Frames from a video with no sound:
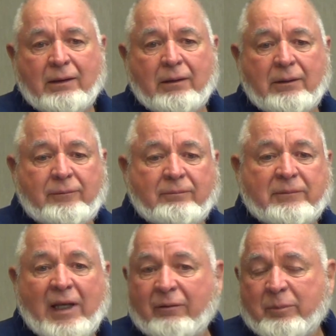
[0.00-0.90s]

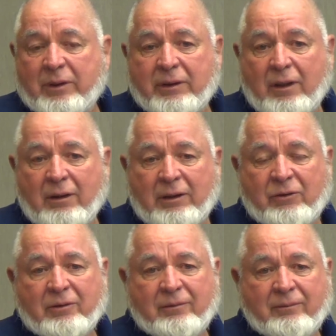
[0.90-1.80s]
$500,000,
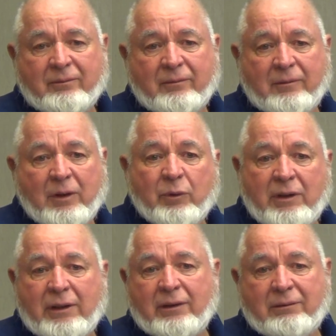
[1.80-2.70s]
and we
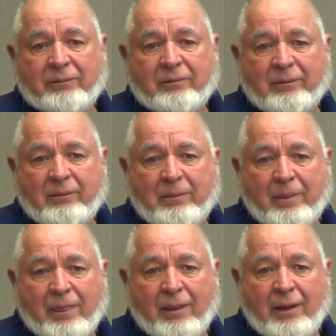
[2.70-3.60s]
did it.
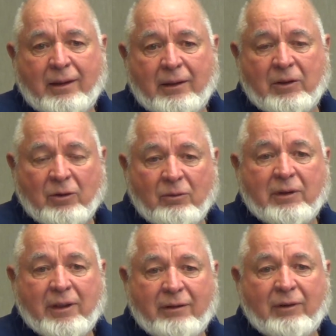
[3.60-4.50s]

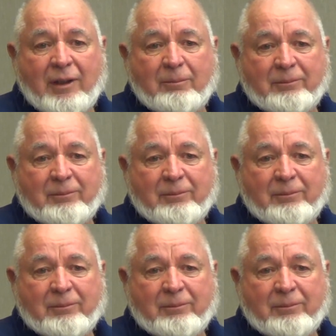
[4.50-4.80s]
Don't give up.